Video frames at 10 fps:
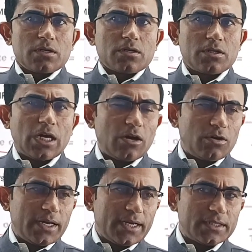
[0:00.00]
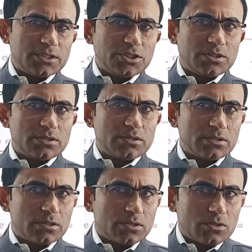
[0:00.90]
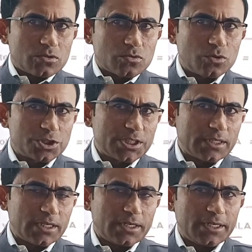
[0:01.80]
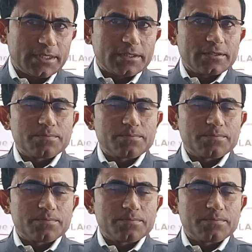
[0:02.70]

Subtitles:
Now a question generates: